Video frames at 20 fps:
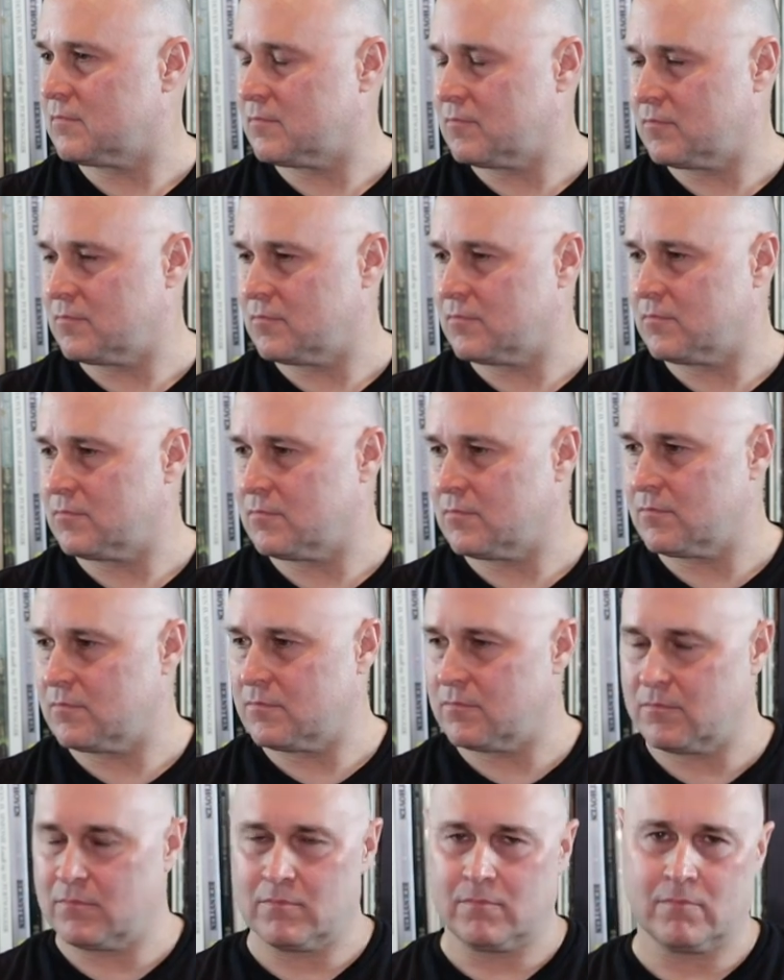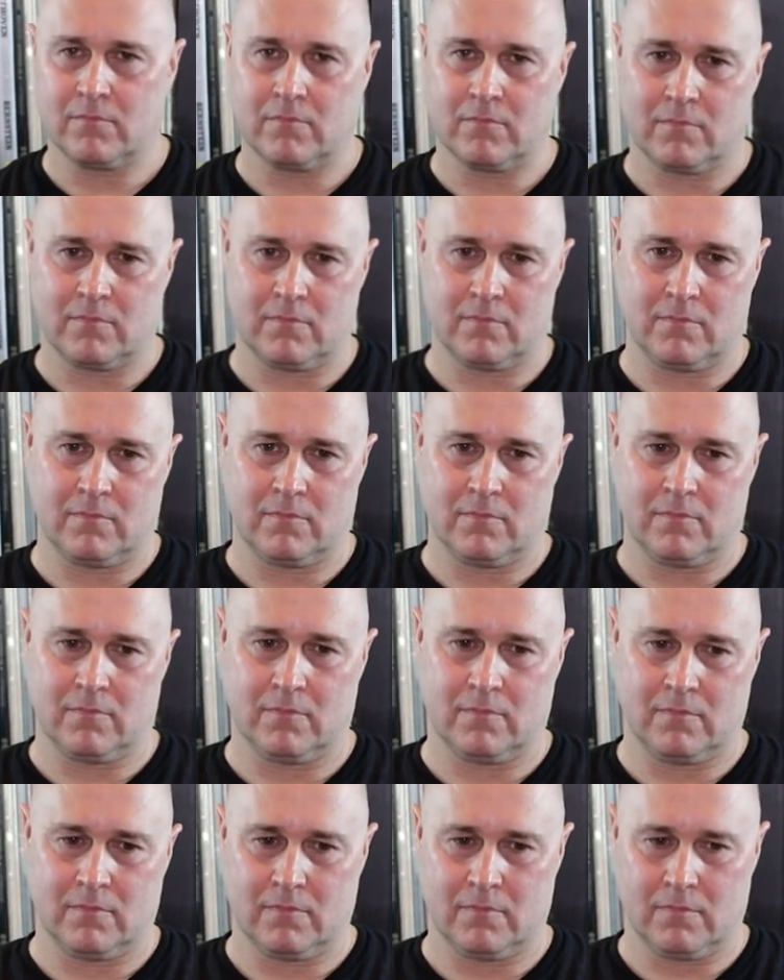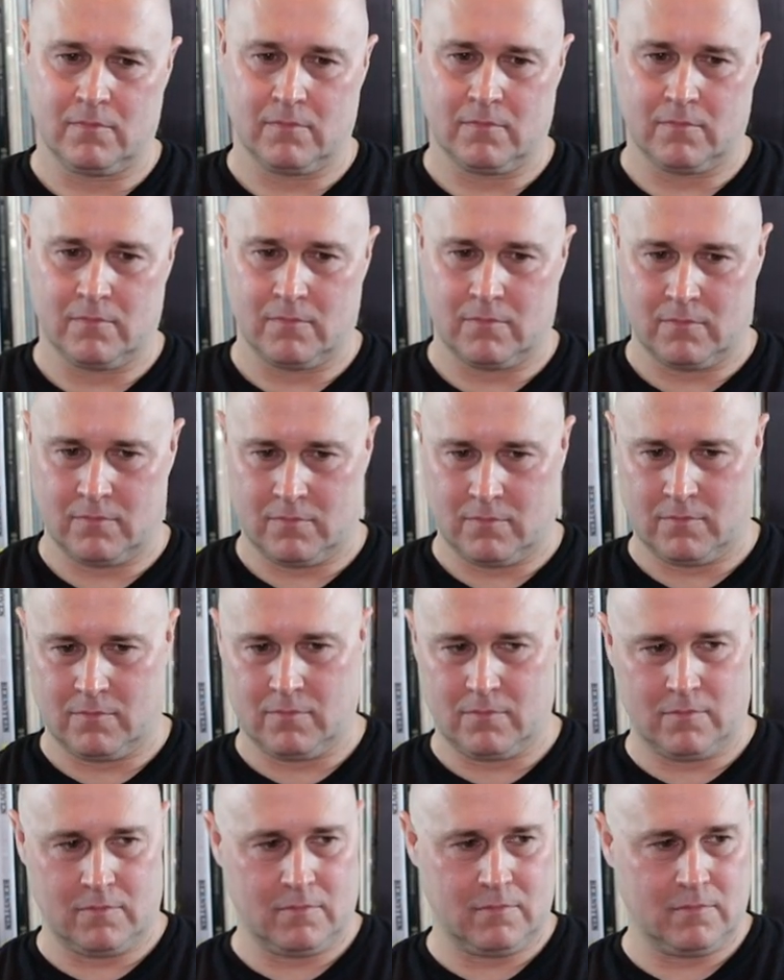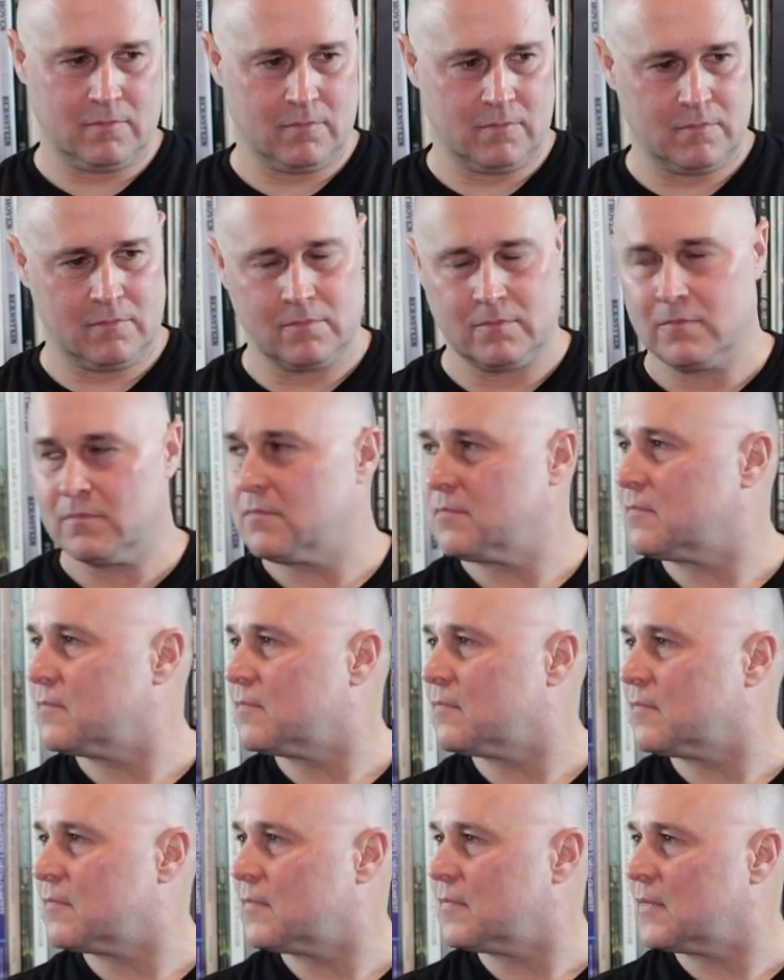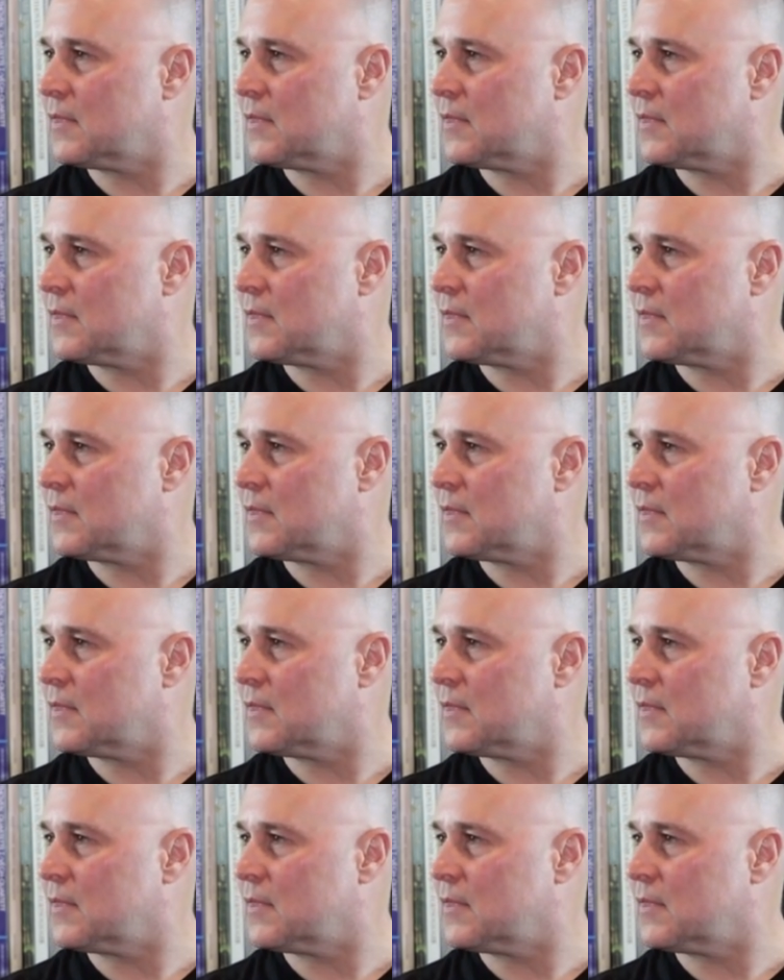[no speech]